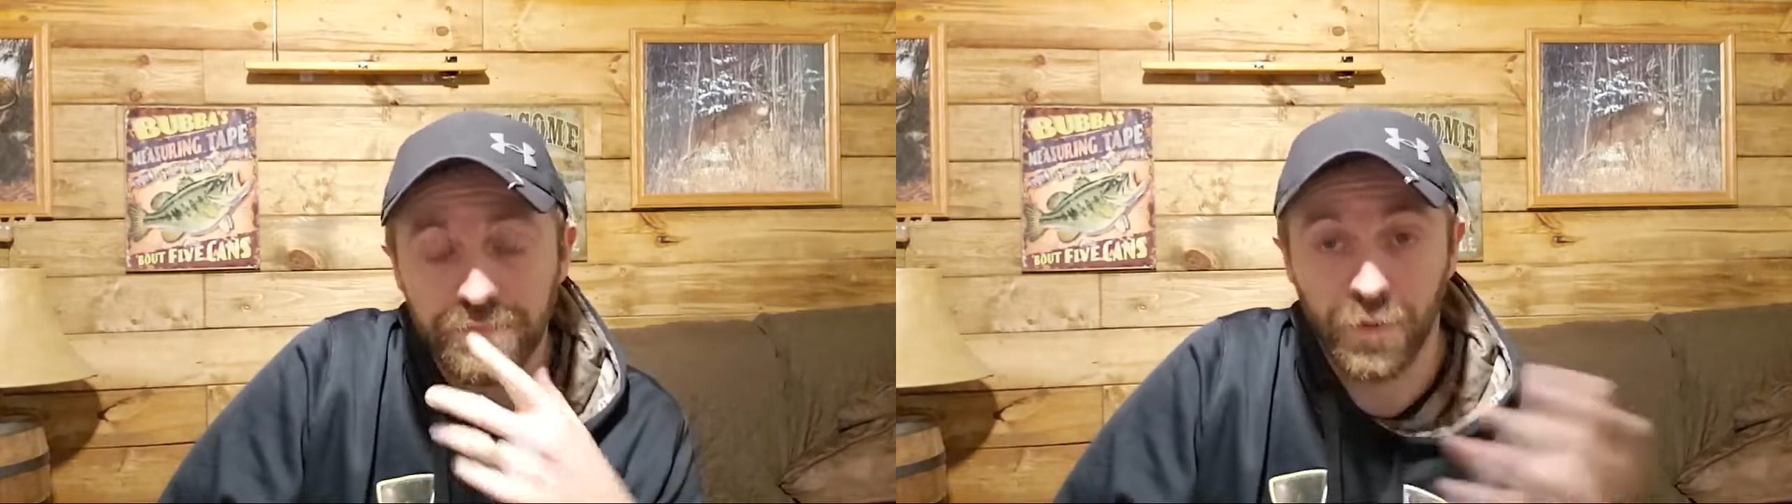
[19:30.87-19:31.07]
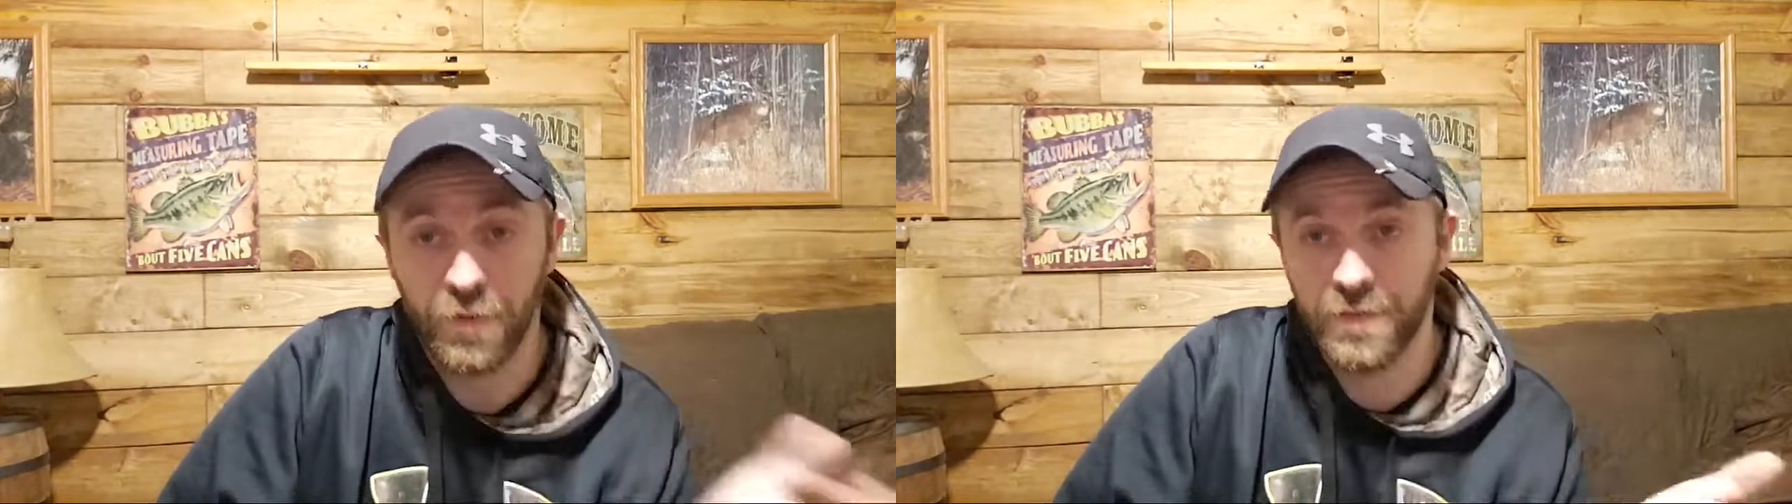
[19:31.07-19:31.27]

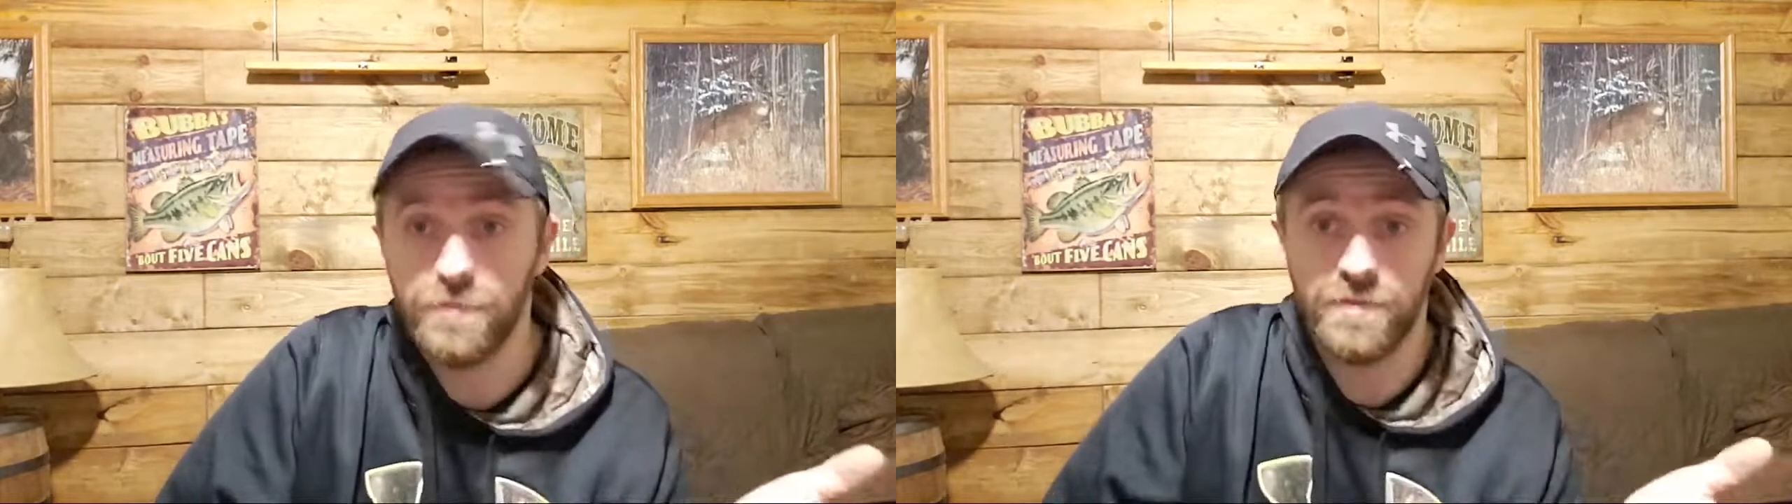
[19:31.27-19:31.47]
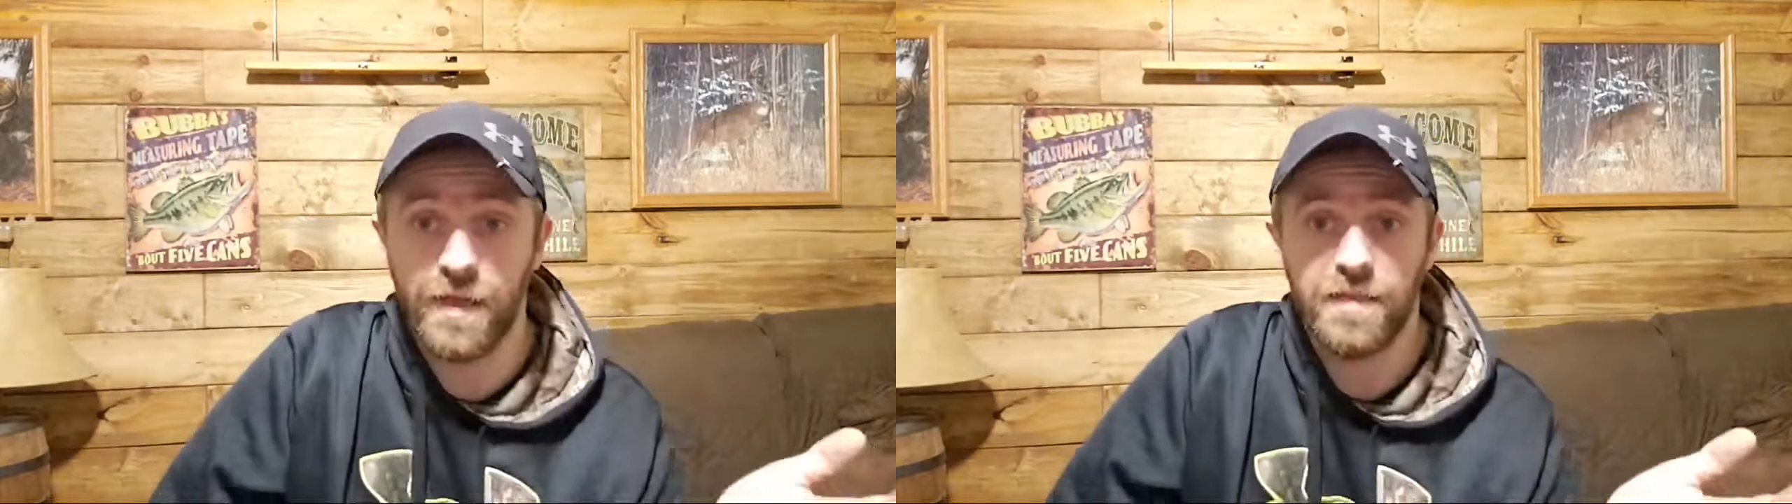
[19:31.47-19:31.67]
no, he
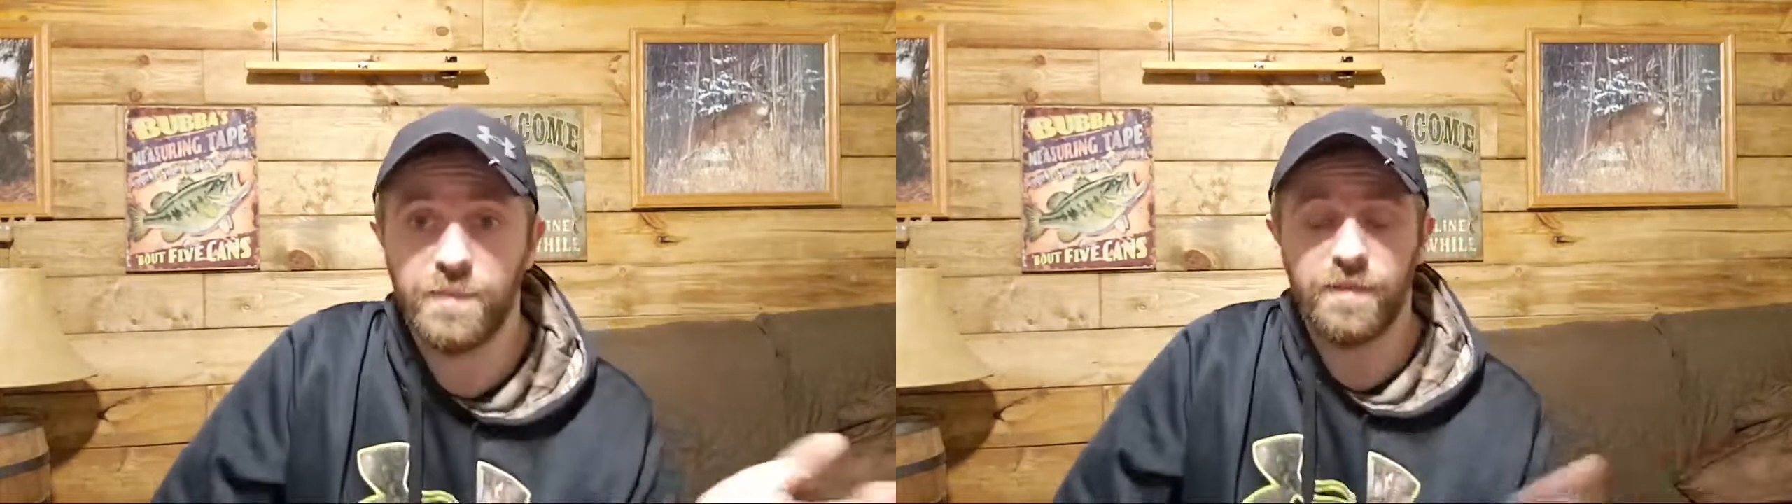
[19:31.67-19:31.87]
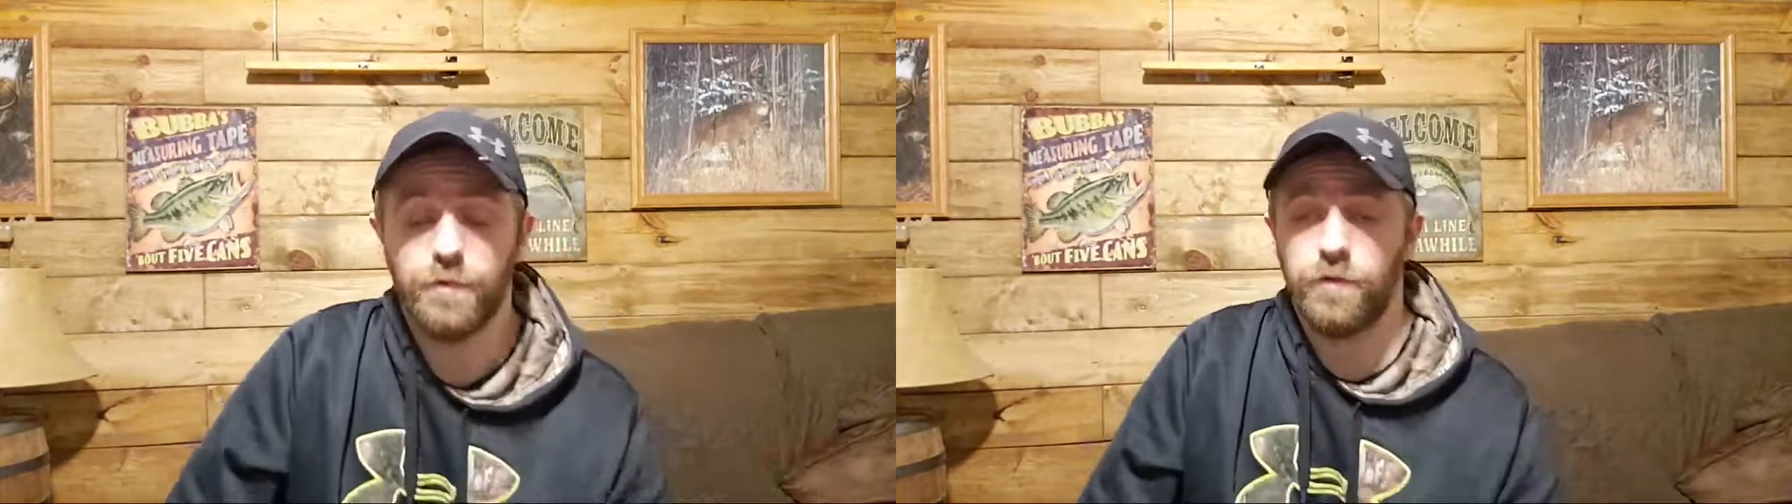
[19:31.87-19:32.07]
was the highest
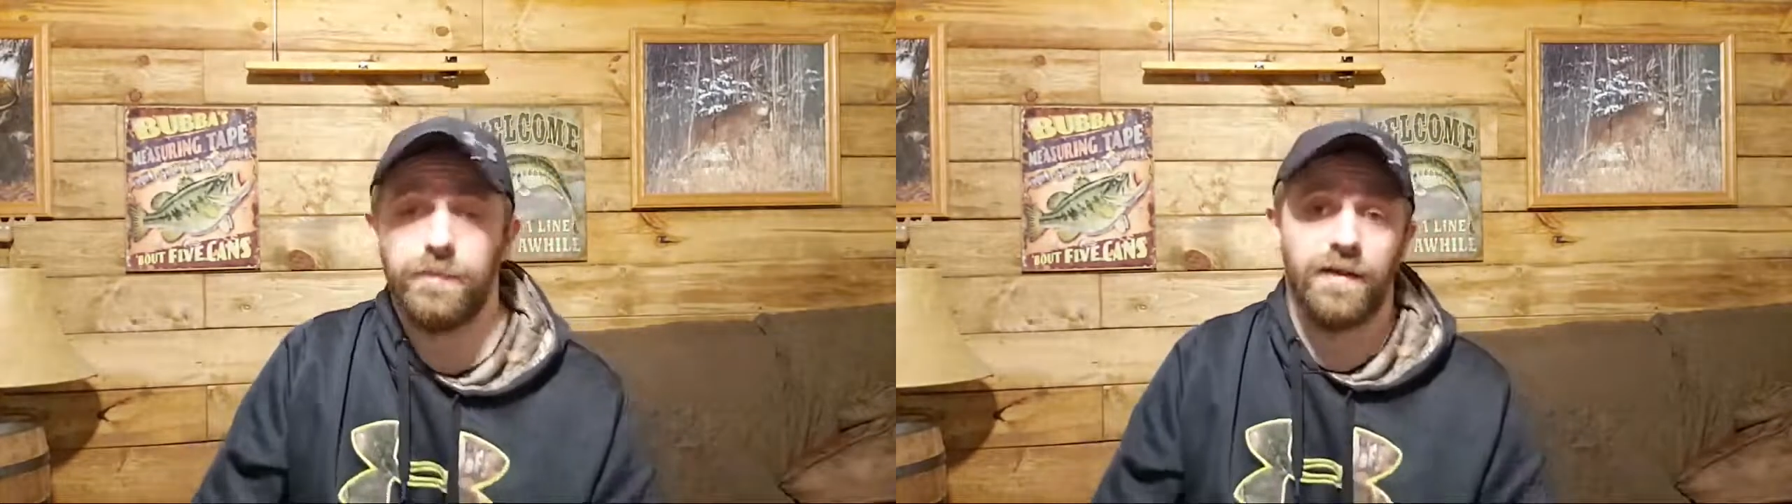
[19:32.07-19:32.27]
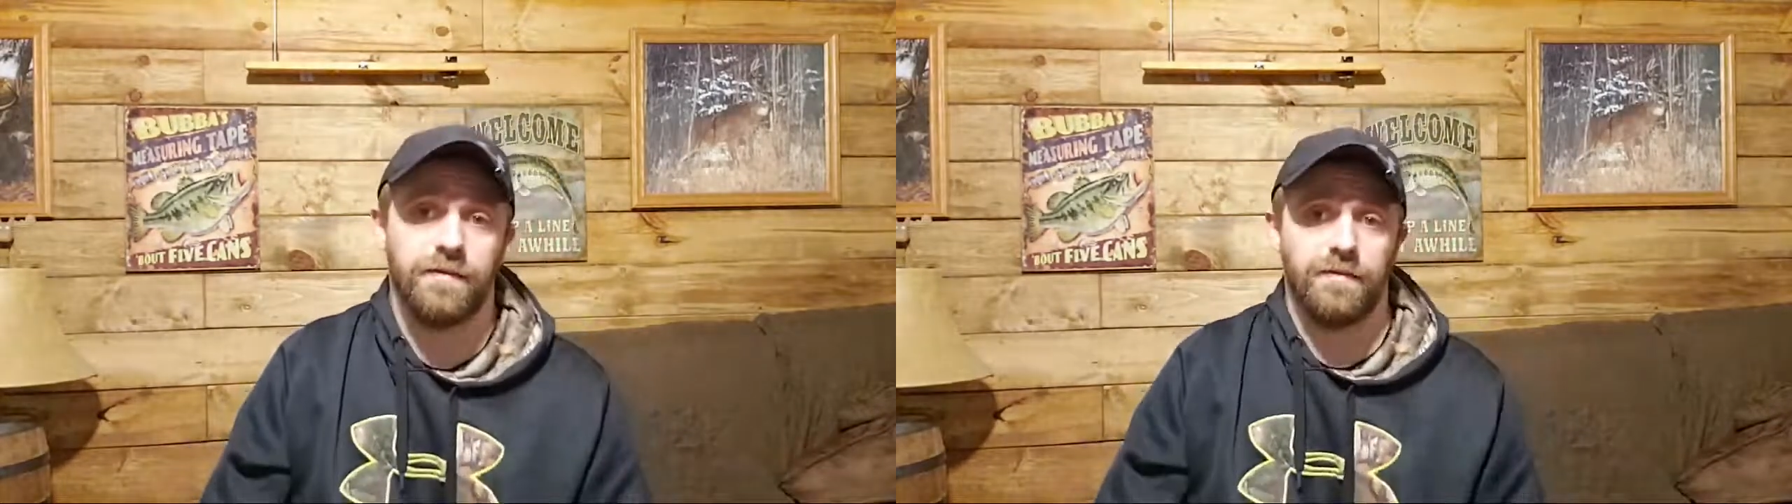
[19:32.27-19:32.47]
paid
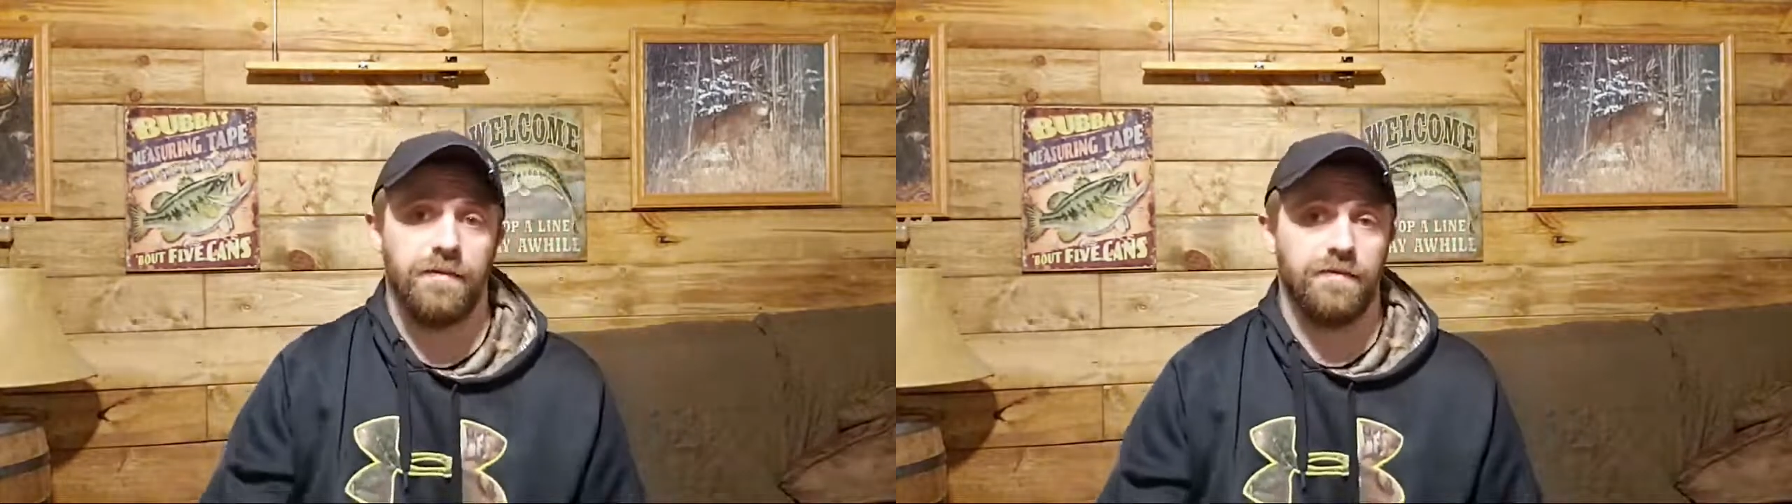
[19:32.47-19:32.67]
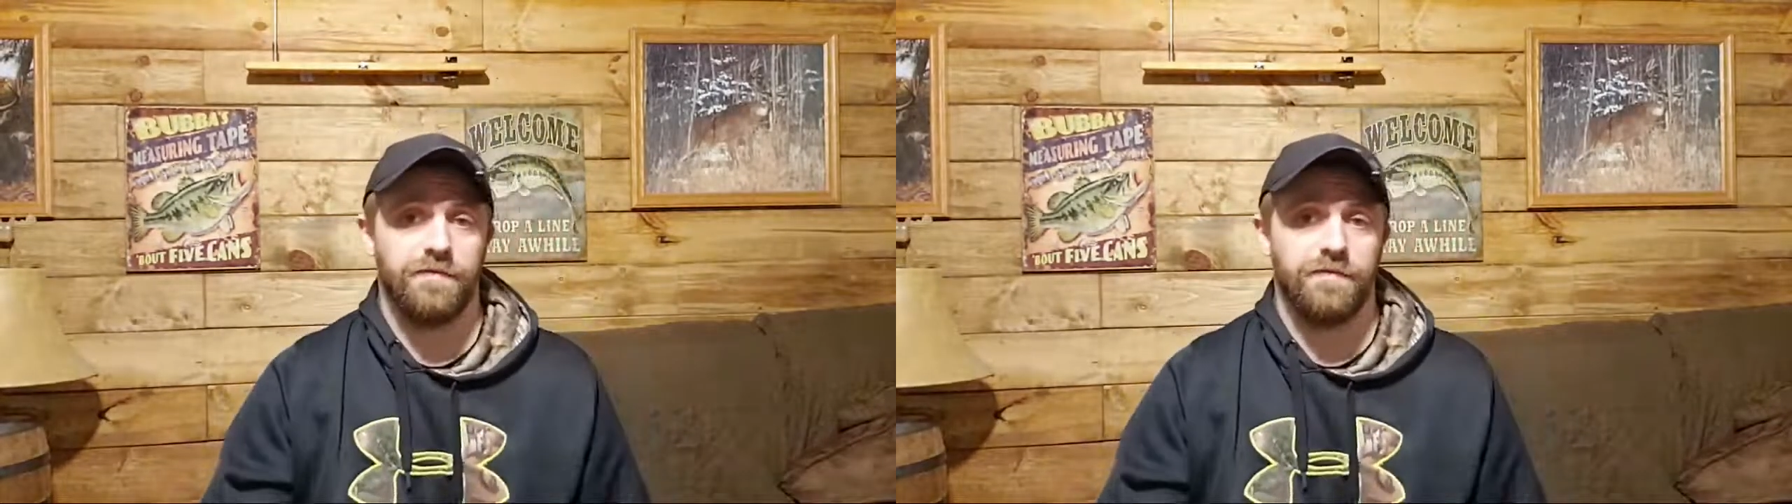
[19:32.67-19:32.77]
quarterback in the league